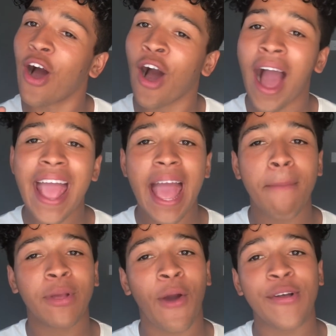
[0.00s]
I
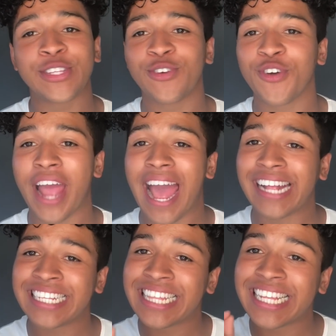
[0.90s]
am going to
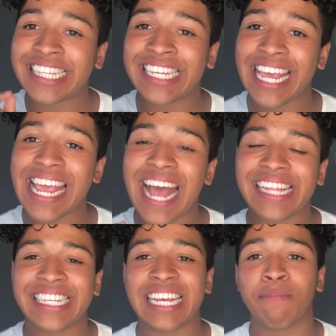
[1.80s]
react to the
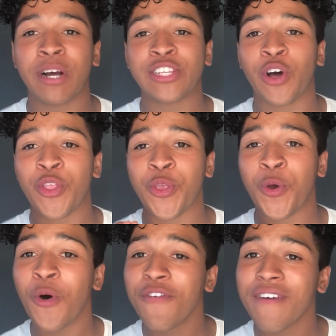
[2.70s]
TNT boys on
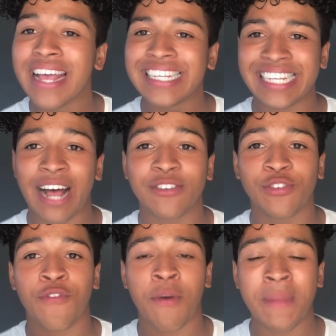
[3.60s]
Your Face
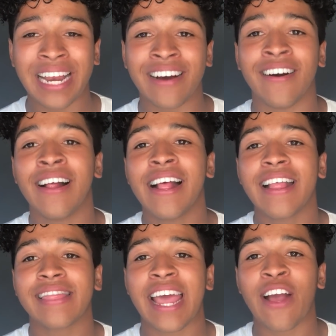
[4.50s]
Sounds Familiar.
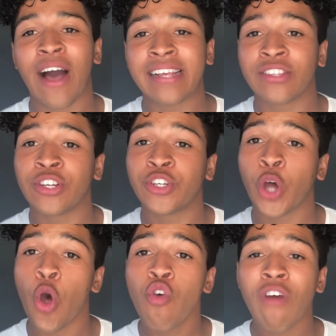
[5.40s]
They are as the
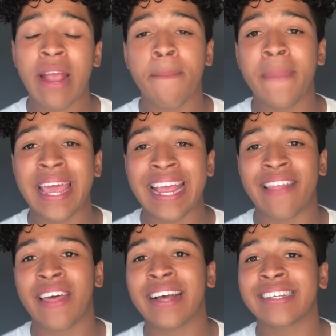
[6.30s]

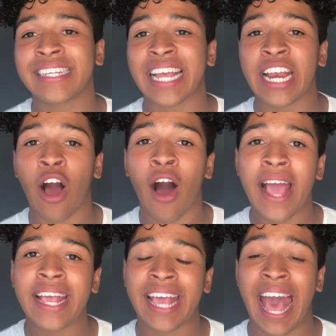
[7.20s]
DOREMI, they are singing
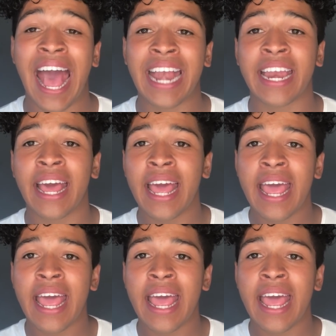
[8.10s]
I Can.